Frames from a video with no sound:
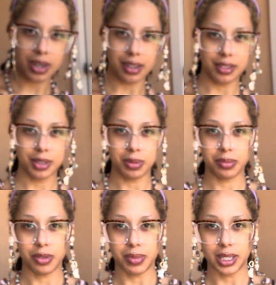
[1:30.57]
else
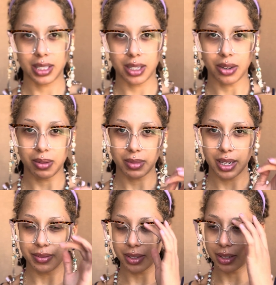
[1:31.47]
but New Mexico. I'm not
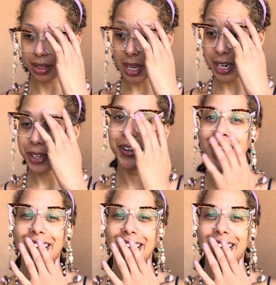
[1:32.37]
even gonna lie to you.